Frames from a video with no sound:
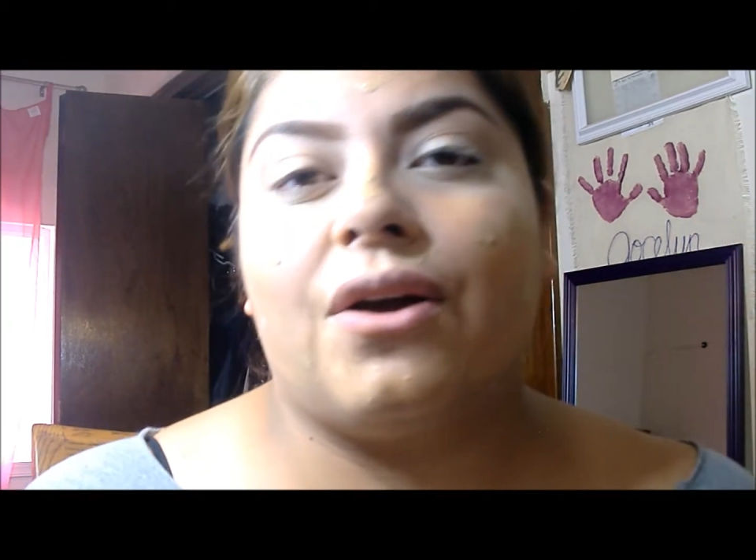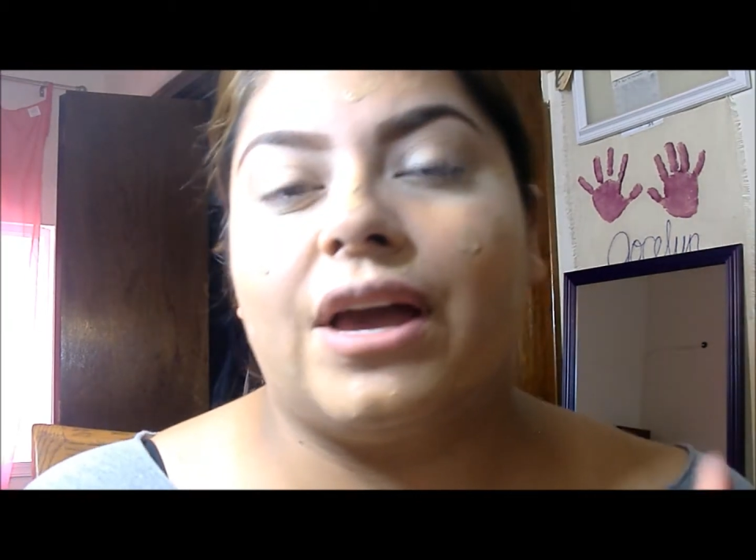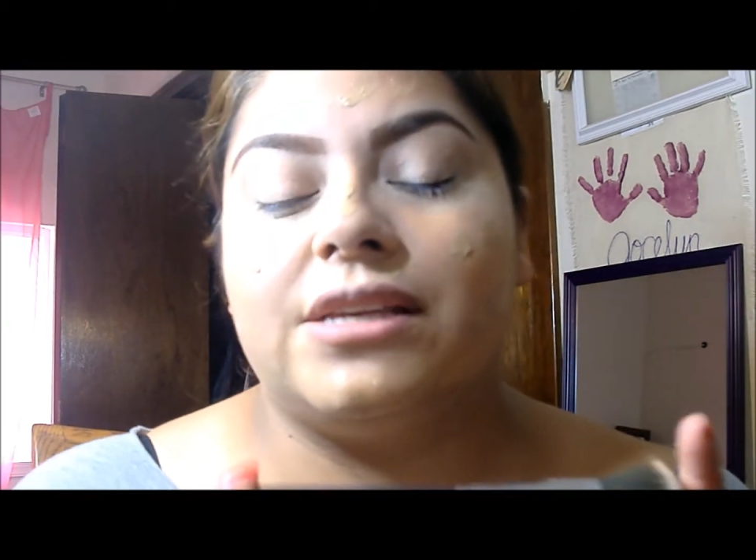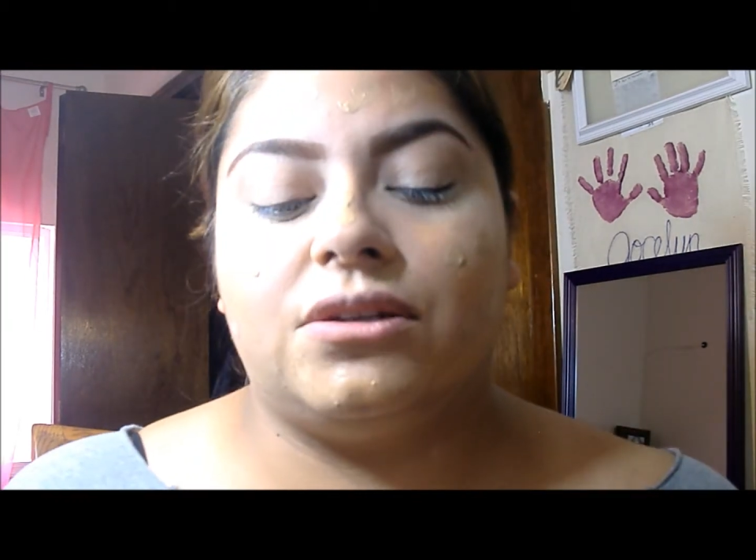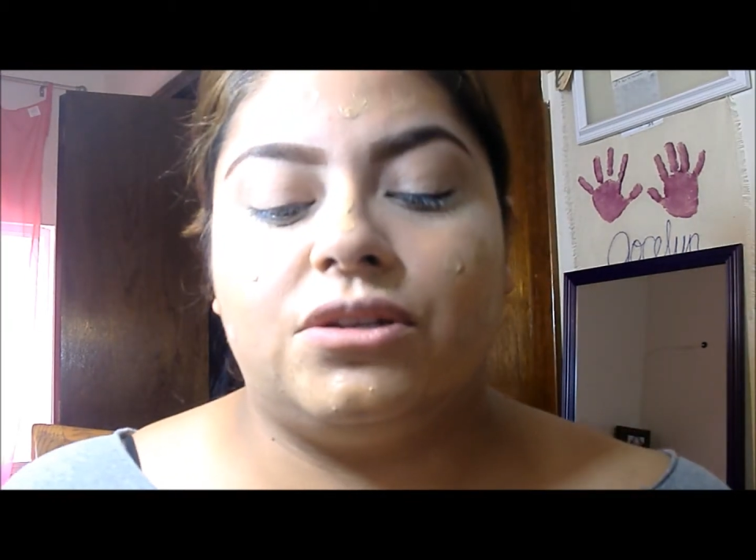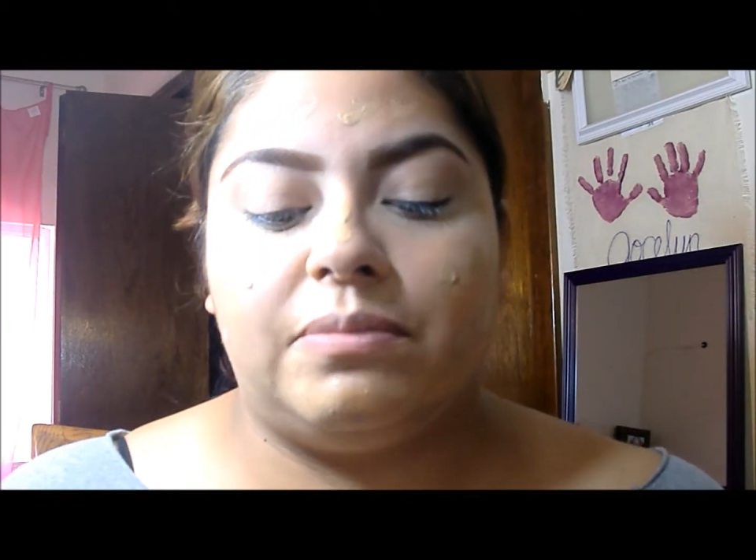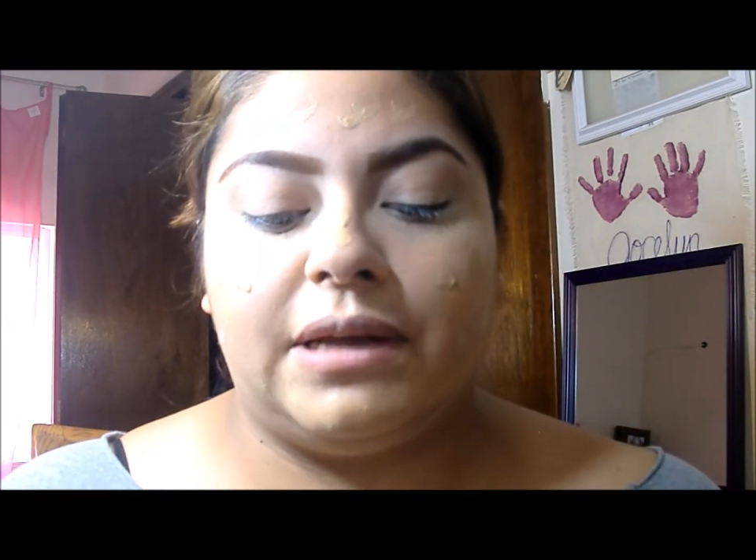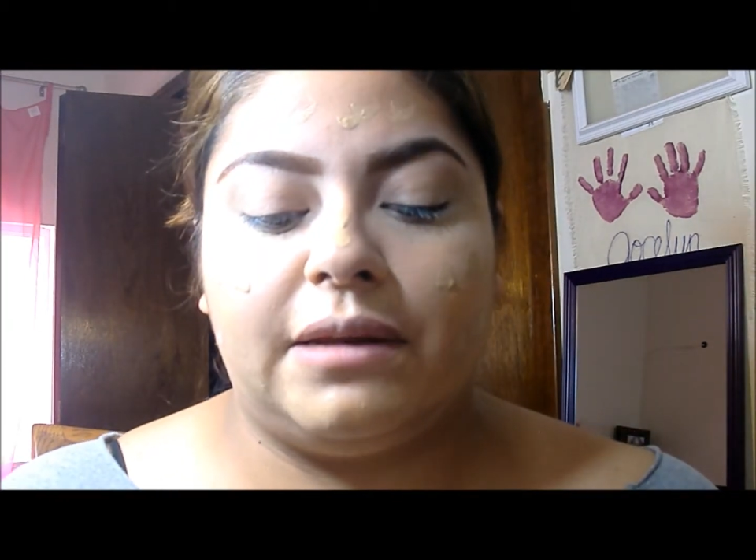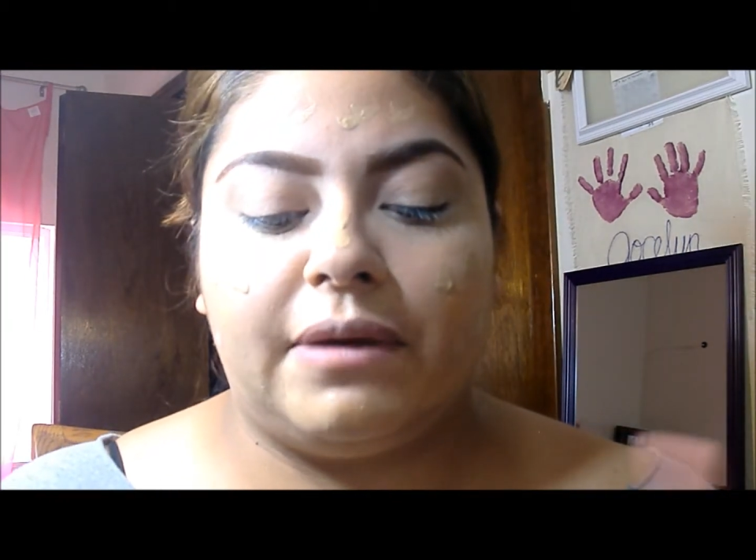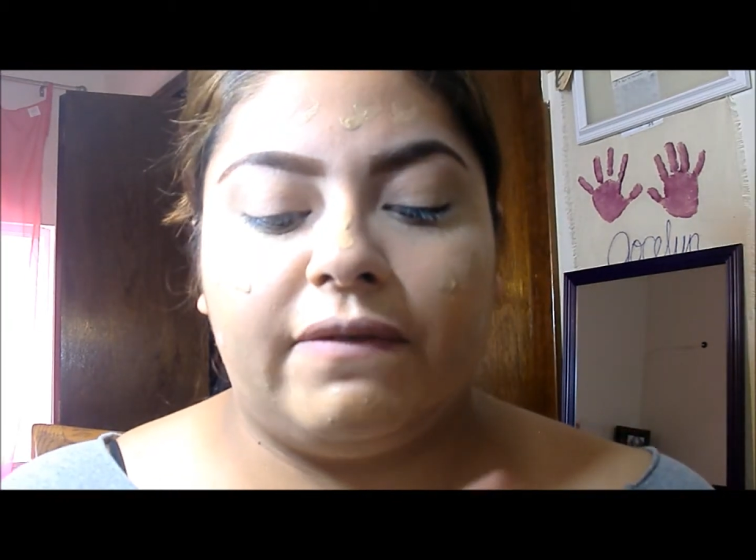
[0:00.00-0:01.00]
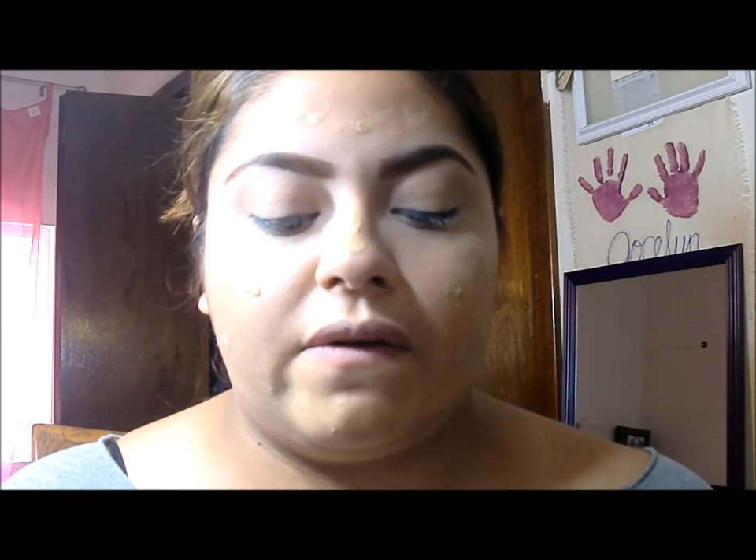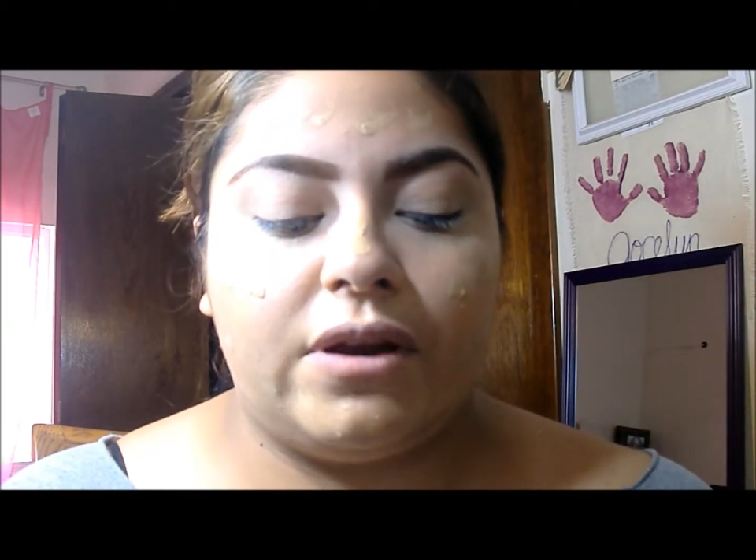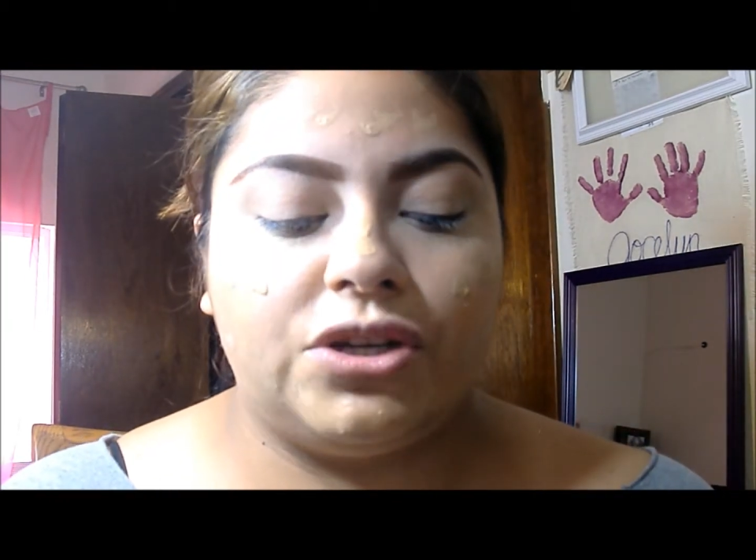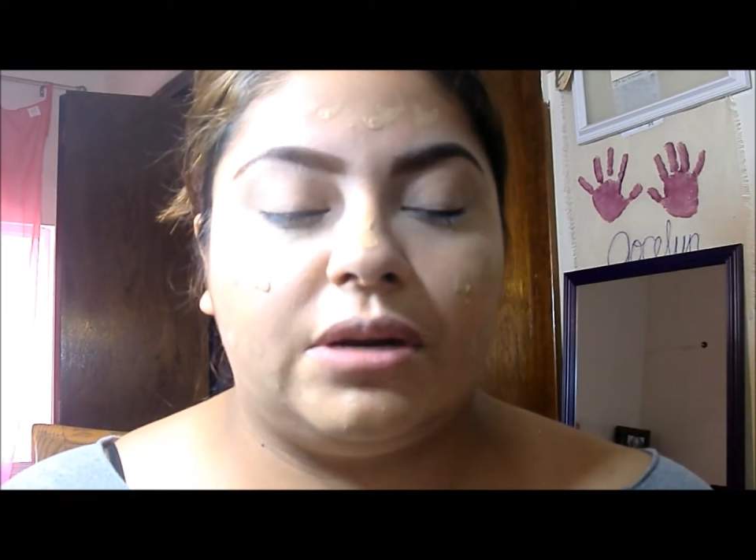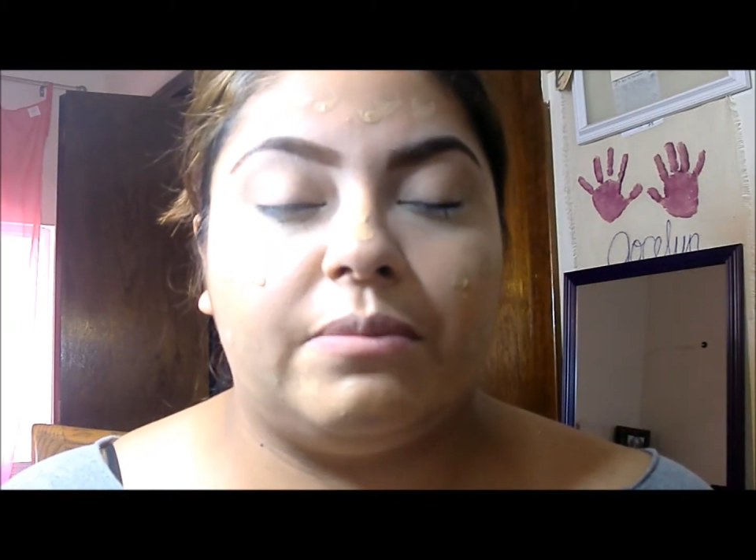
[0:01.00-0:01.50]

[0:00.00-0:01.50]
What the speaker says: Okay, so to blend my foundation,